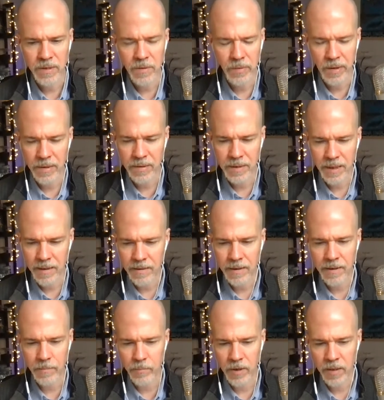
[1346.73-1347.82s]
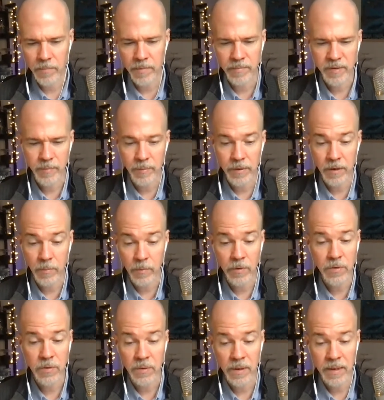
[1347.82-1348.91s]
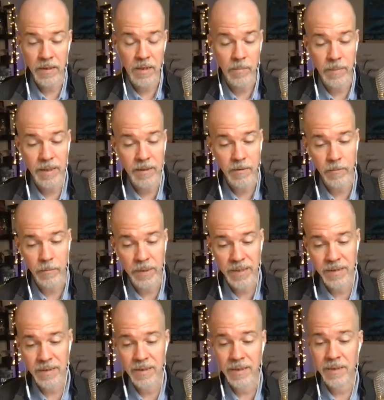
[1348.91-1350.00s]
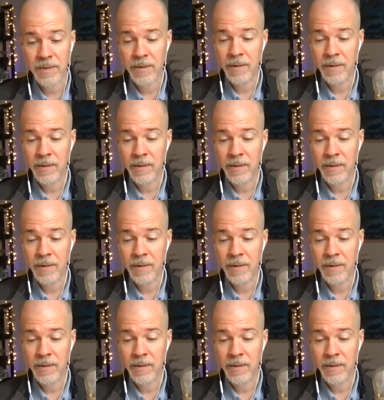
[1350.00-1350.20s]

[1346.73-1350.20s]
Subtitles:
they're not tackling the problems from a commercial end of the medical business.